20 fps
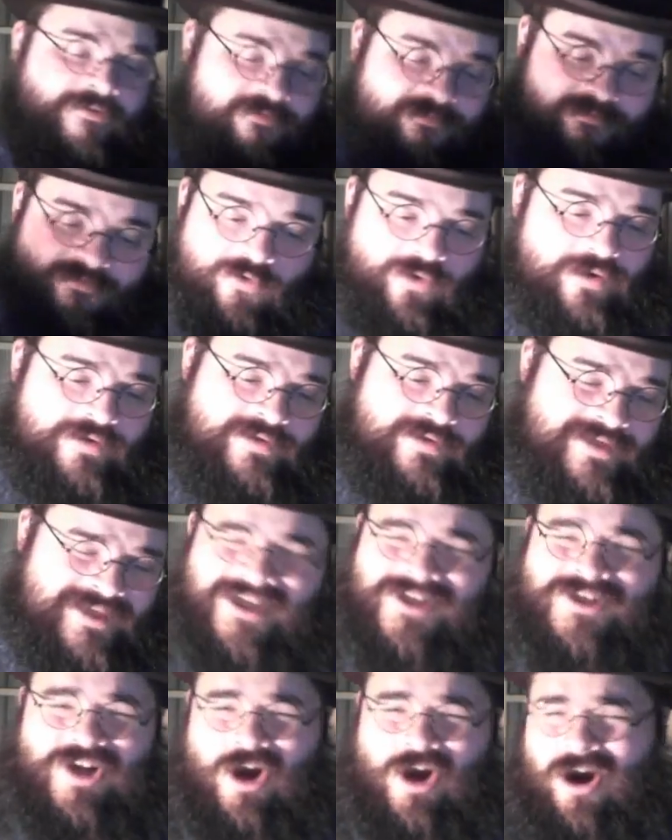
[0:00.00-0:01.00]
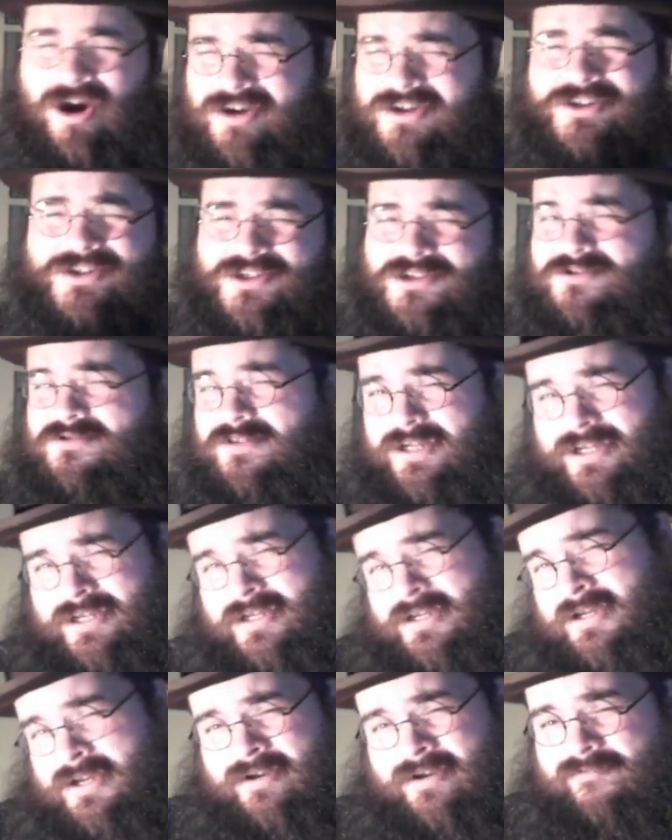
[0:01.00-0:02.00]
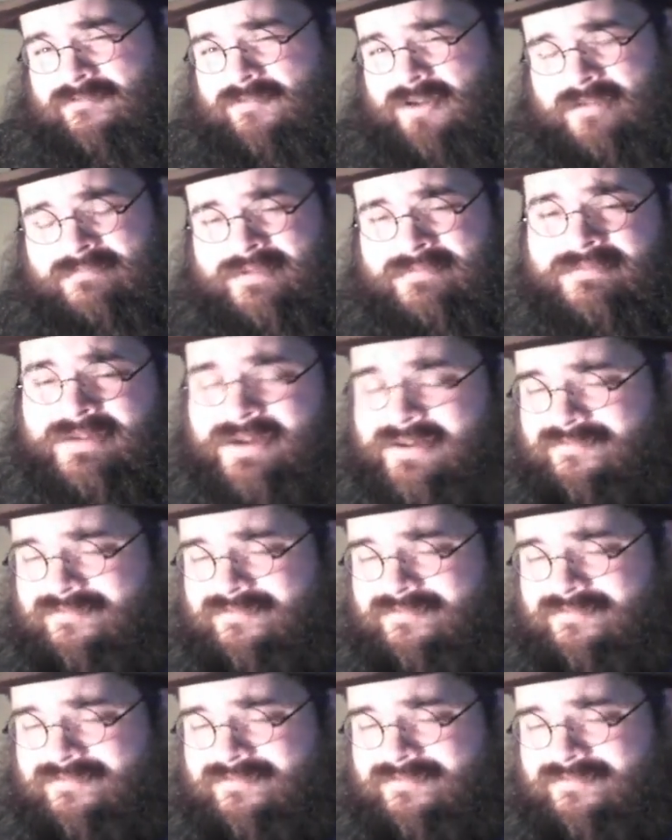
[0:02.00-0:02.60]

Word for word: forth such artistry from my